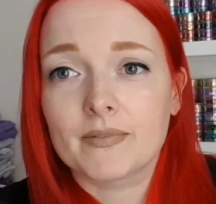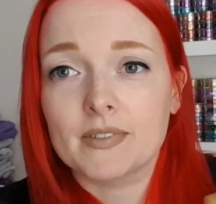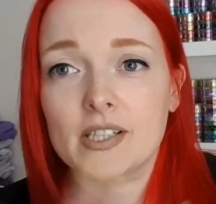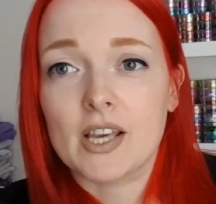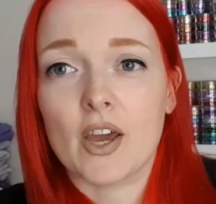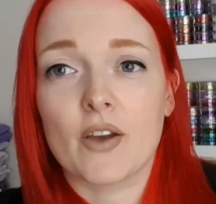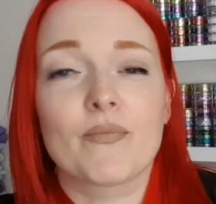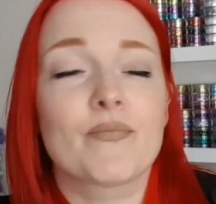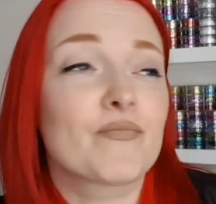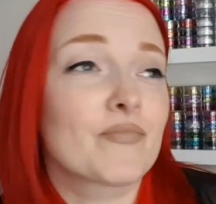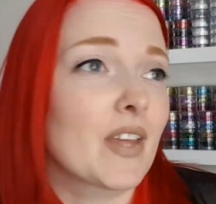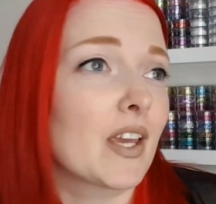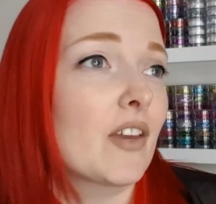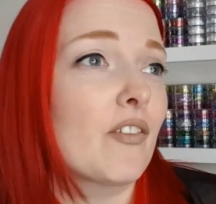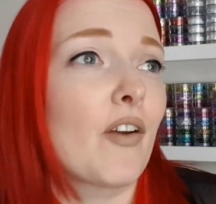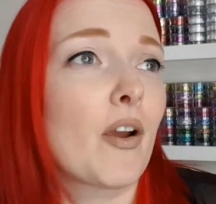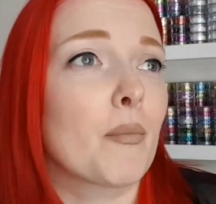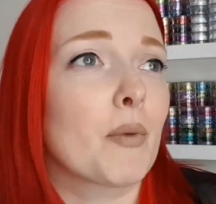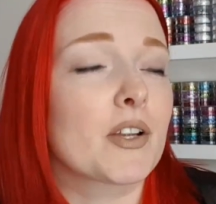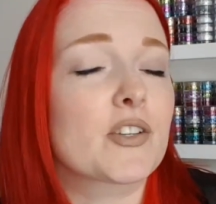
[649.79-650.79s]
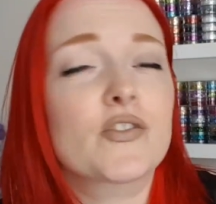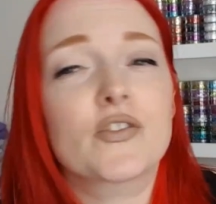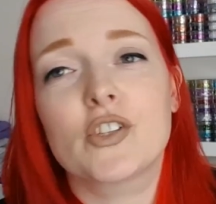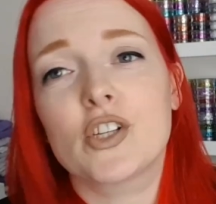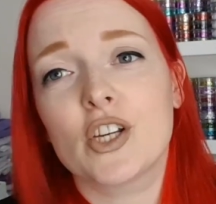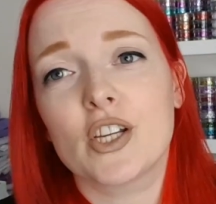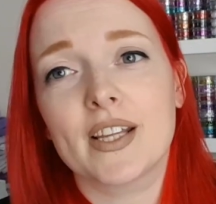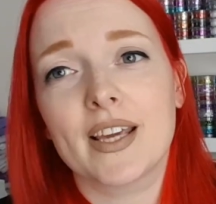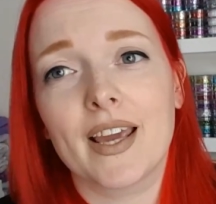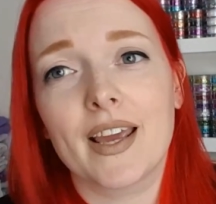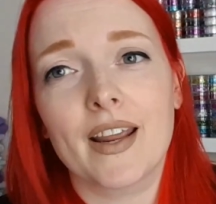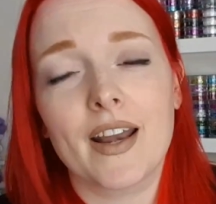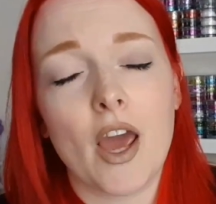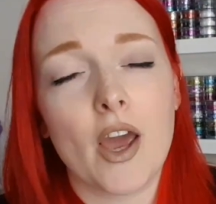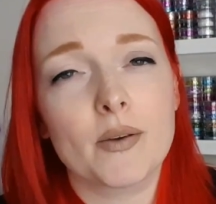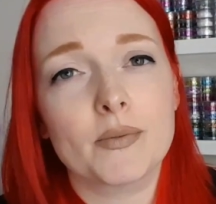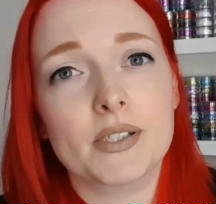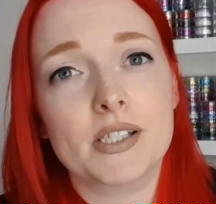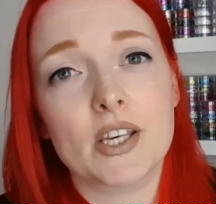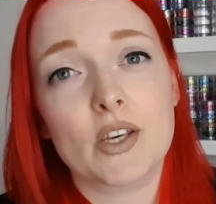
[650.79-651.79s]
So thank you very much for tuning in.
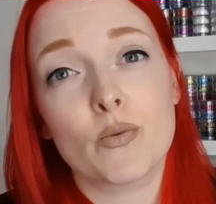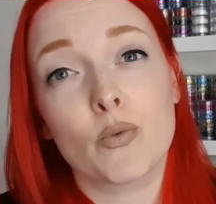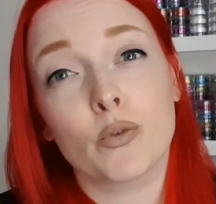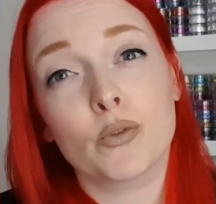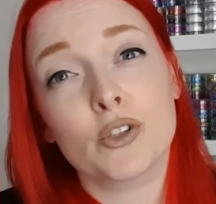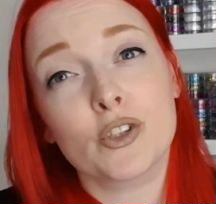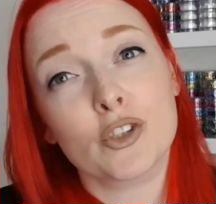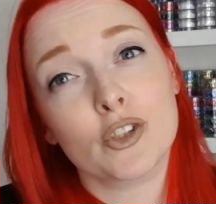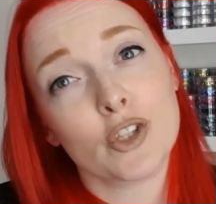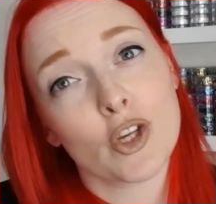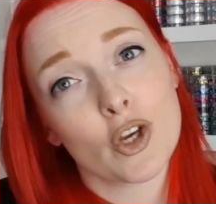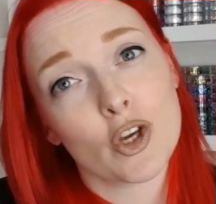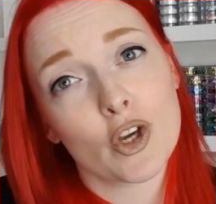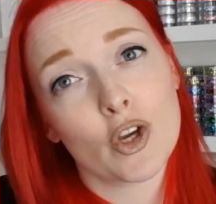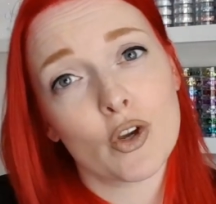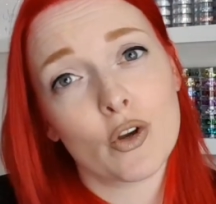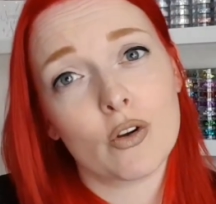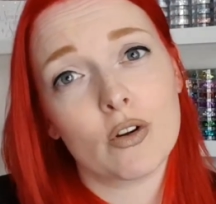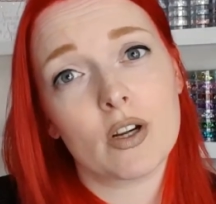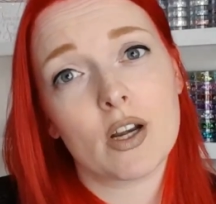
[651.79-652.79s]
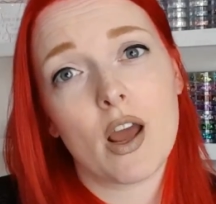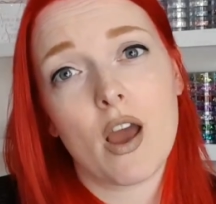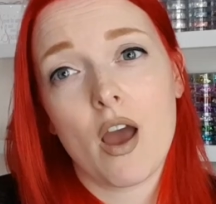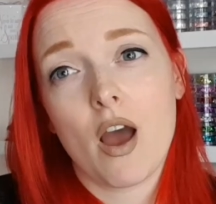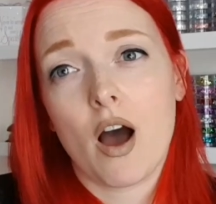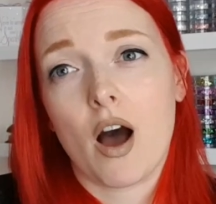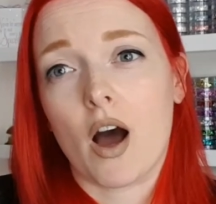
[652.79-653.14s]
Hope to see you all soon.